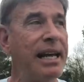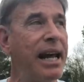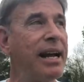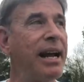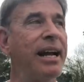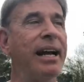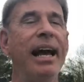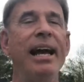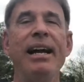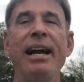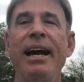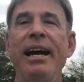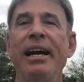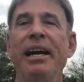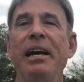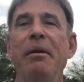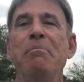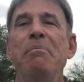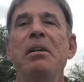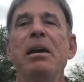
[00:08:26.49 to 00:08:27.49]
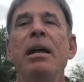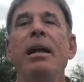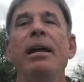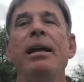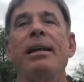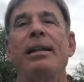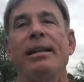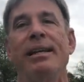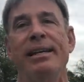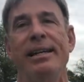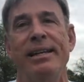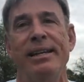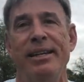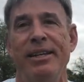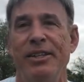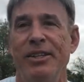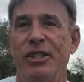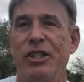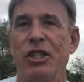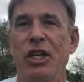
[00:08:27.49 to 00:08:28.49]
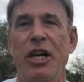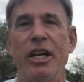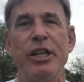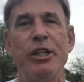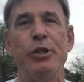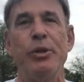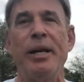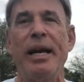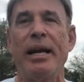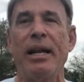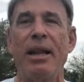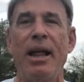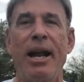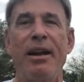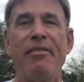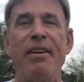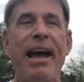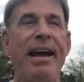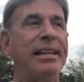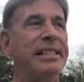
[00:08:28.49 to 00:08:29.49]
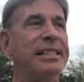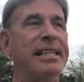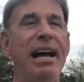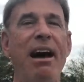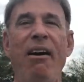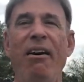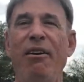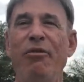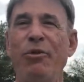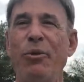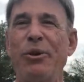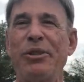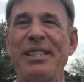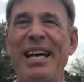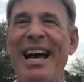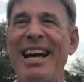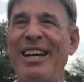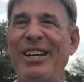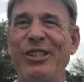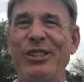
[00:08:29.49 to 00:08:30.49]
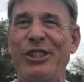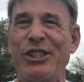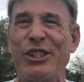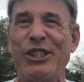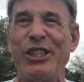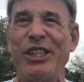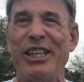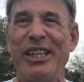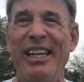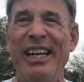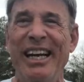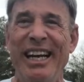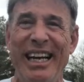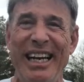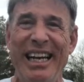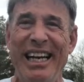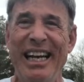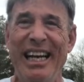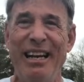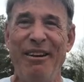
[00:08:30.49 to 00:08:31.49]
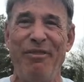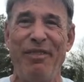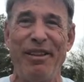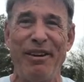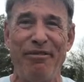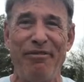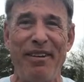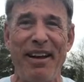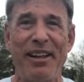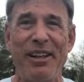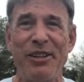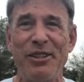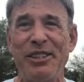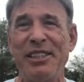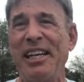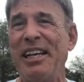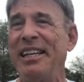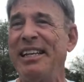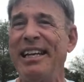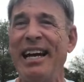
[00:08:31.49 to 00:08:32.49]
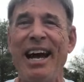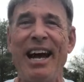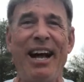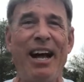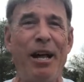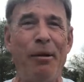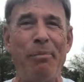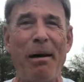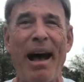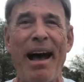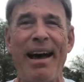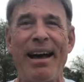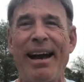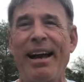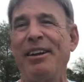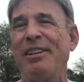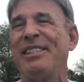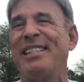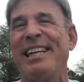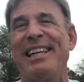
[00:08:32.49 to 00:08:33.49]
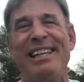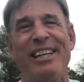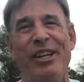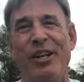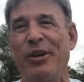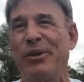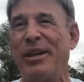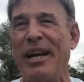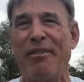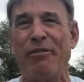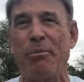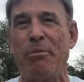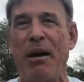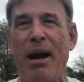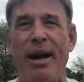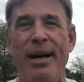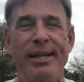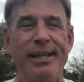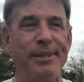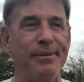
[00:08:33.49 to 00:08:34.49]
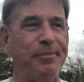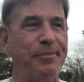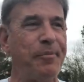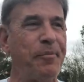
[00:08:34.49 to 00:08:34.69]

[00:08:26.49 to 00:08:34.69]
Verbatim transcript: And I immediately started to get a lot of angst. Now, of course, I understood if the fellow said, yeah, I'll buy it, I could say, you know, never mind.